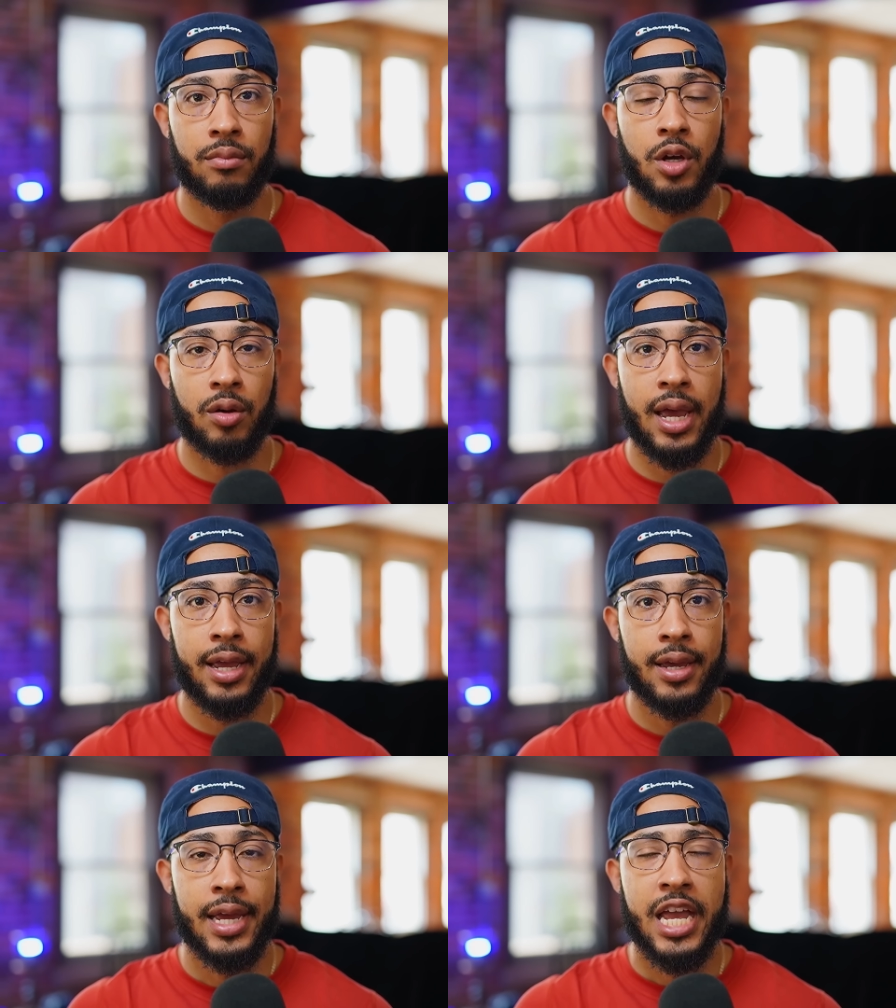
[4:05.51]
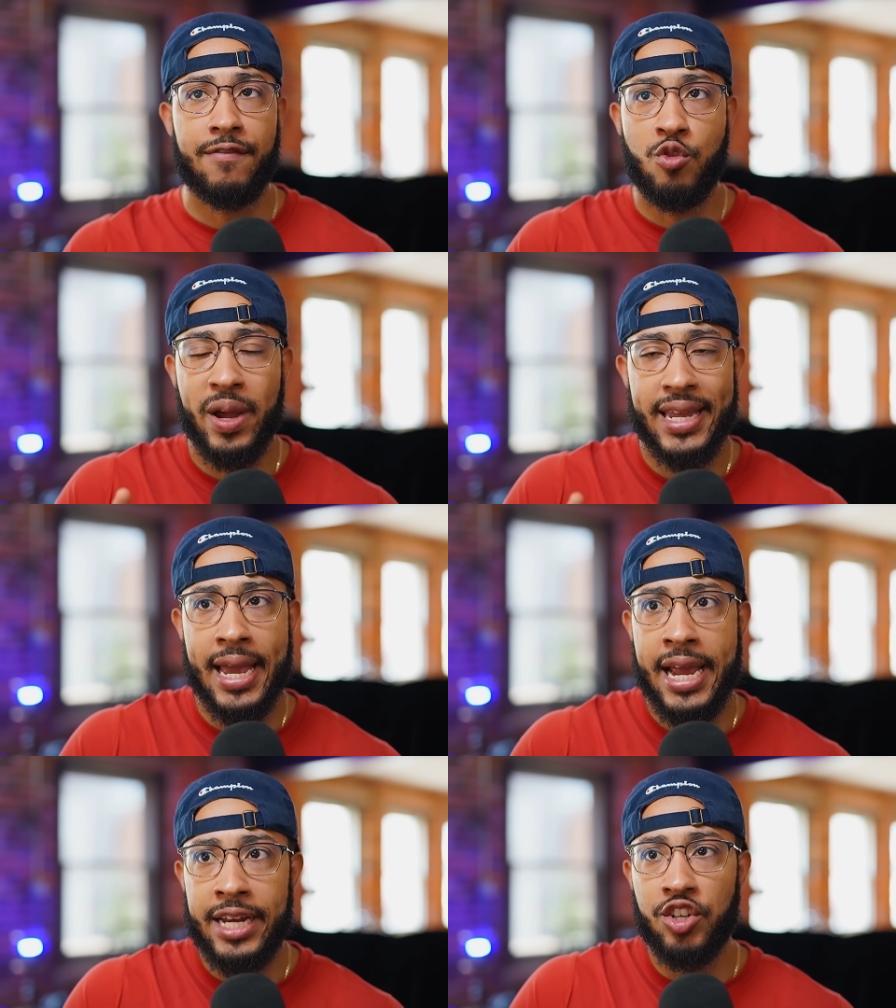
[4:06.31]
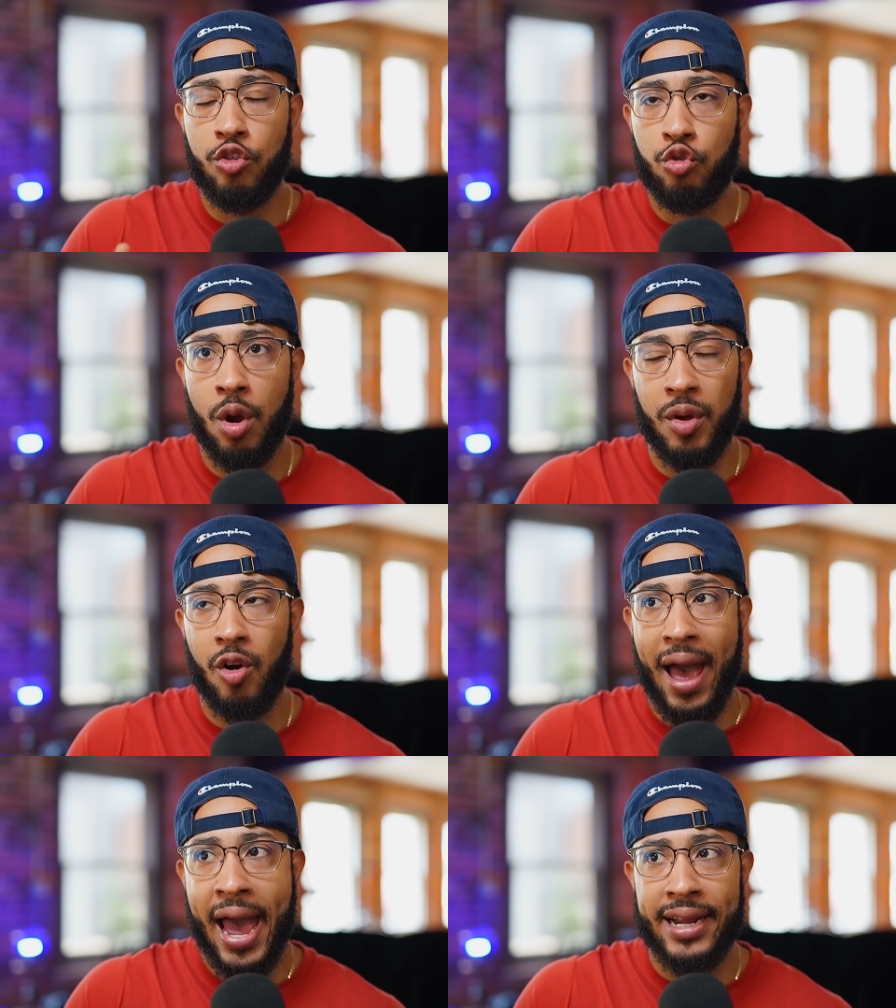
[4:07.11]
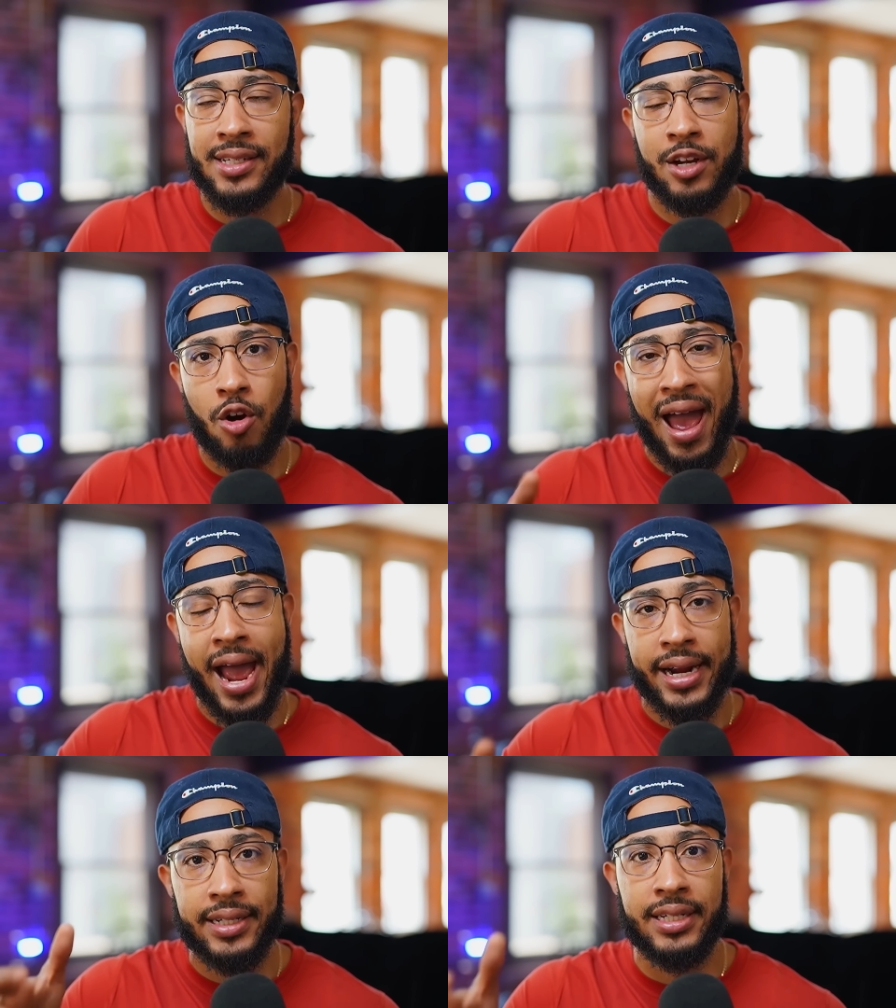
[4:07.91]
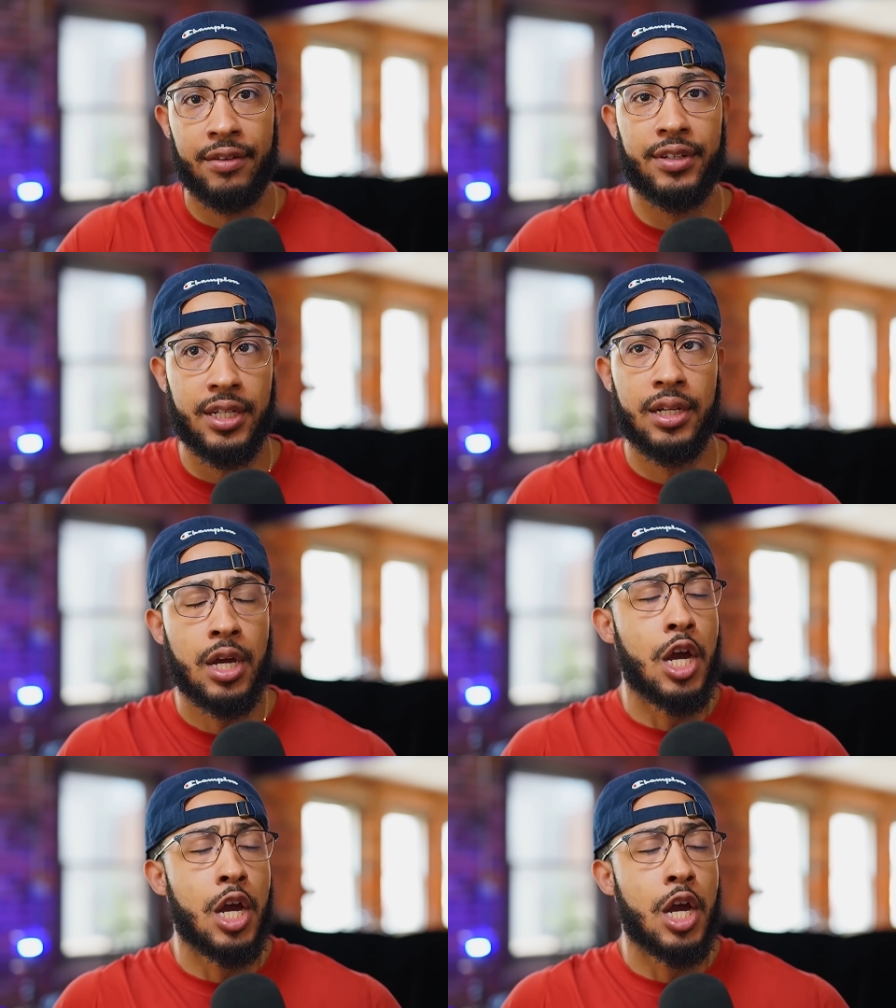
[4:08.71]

Okay? If you engage in criminal acts and or activity,